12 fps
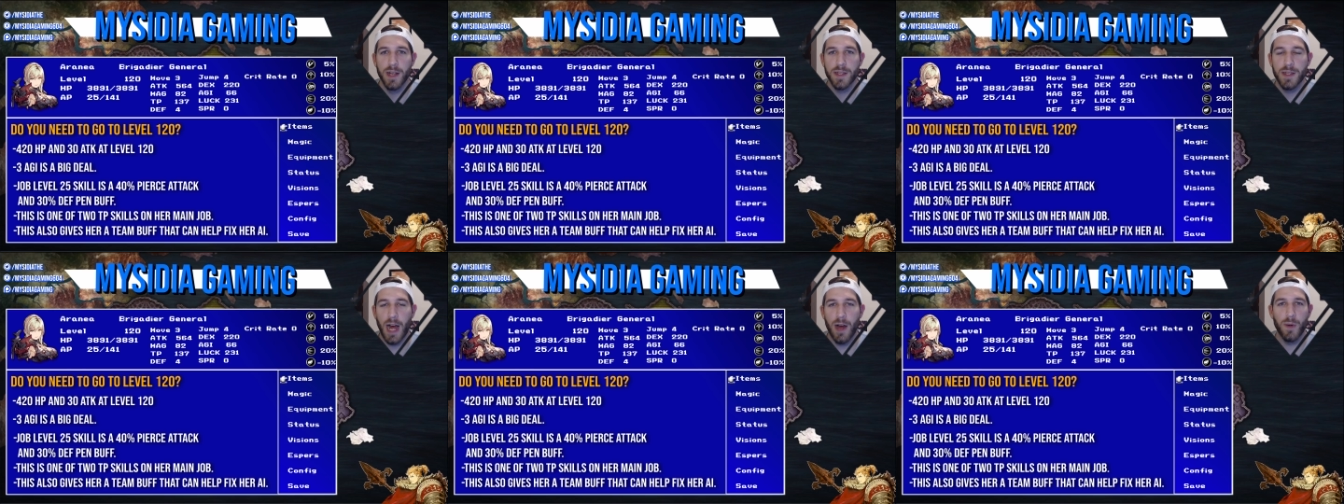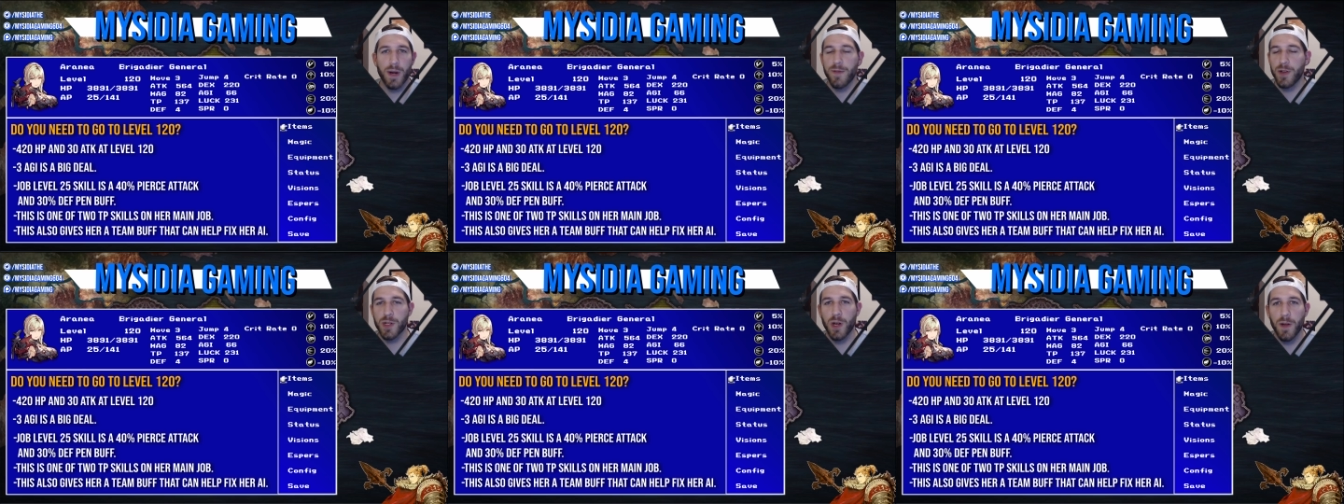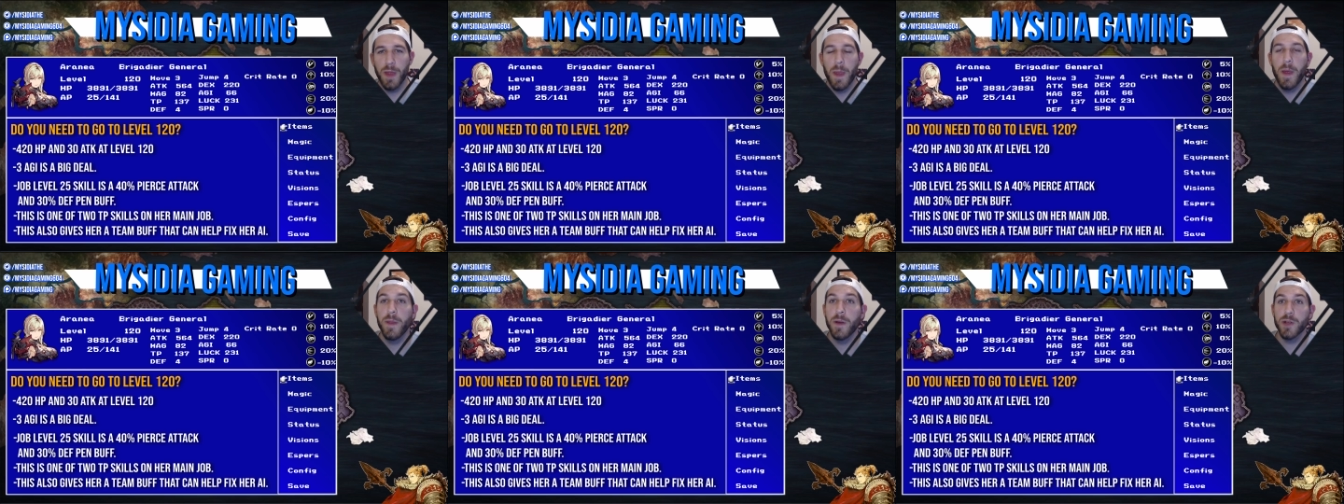Style, whatever it's called,
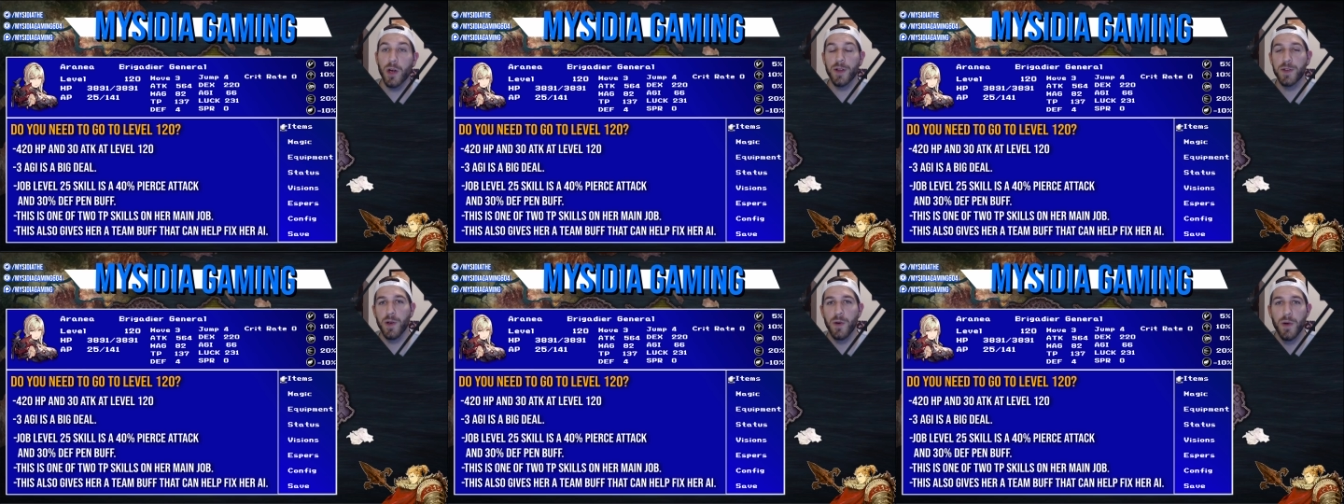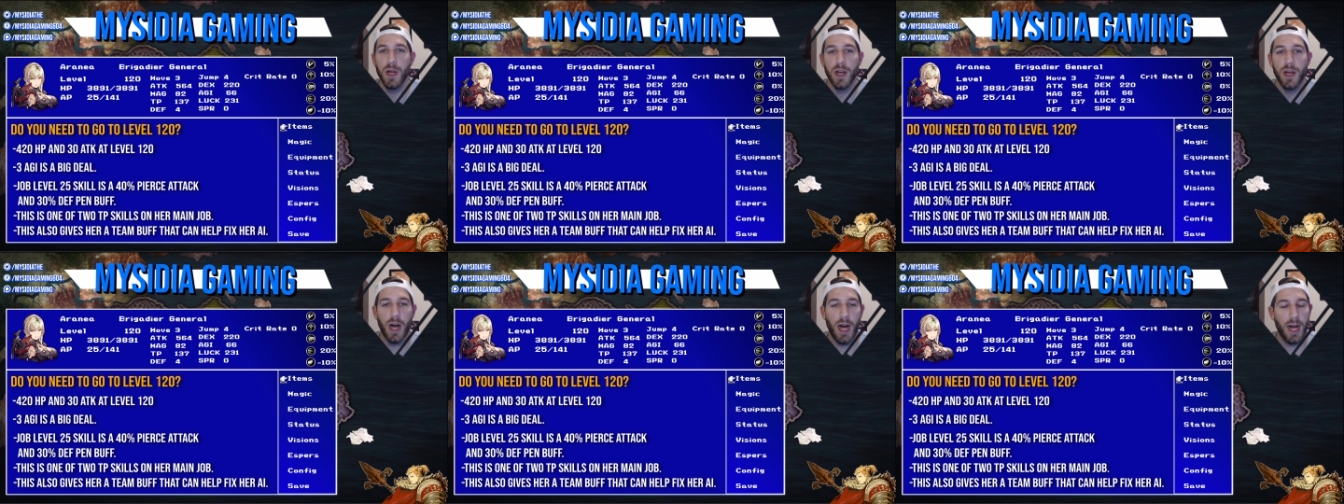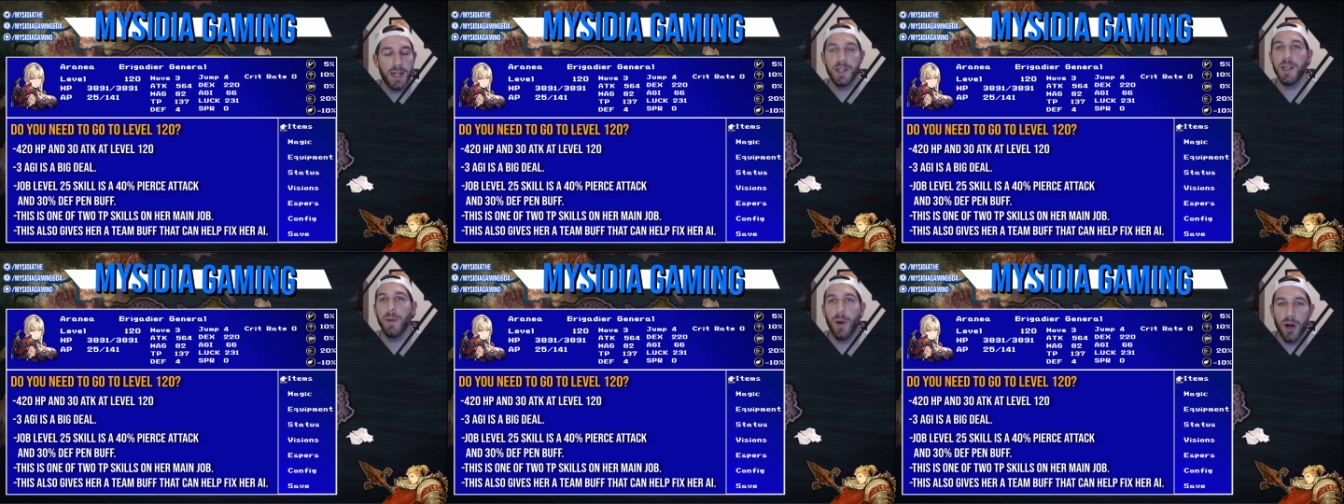and then there's also a
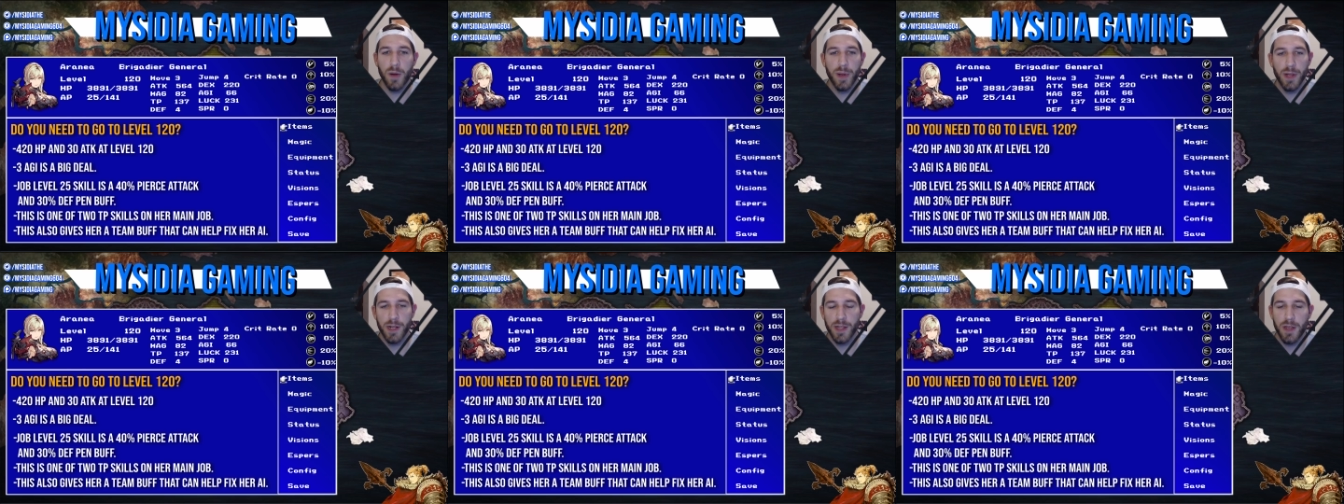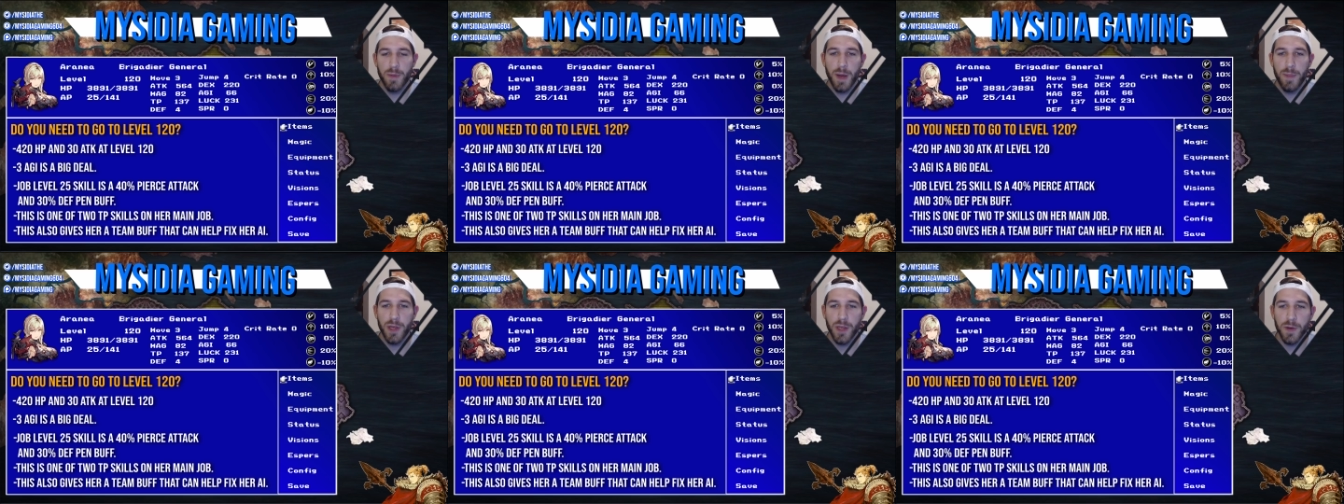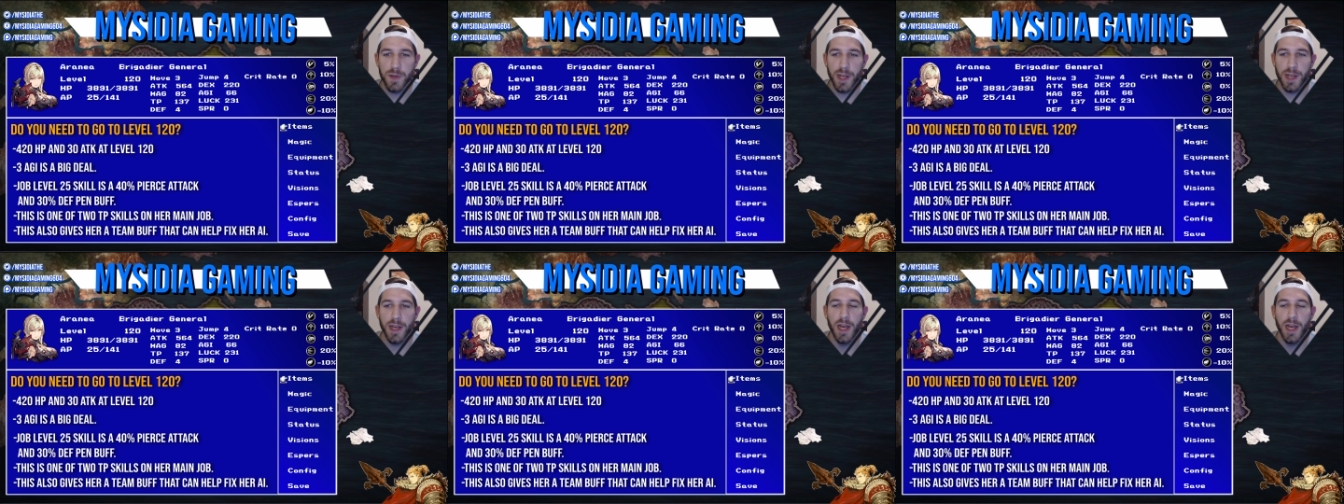TMR ability that you might be using,